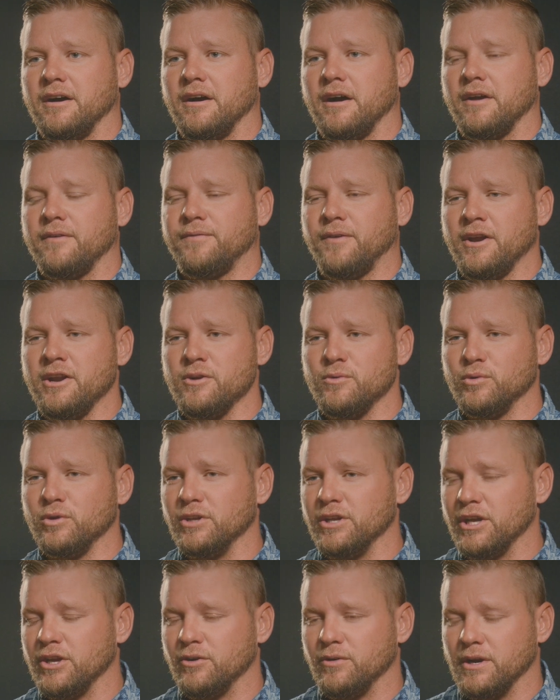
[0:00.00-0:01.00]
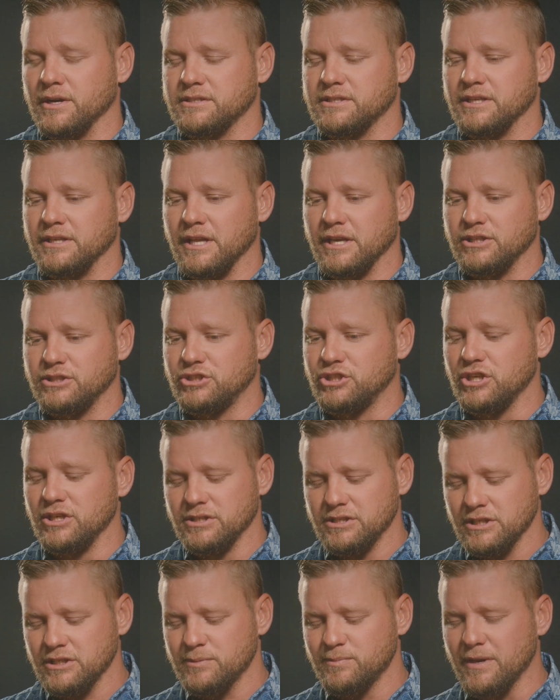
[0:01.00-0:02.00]
I find it really interesting that
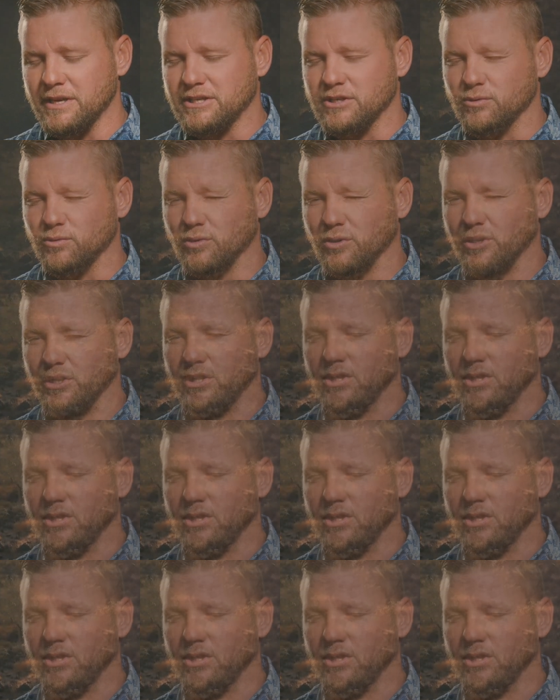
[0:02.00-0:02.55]
Jesus makes it really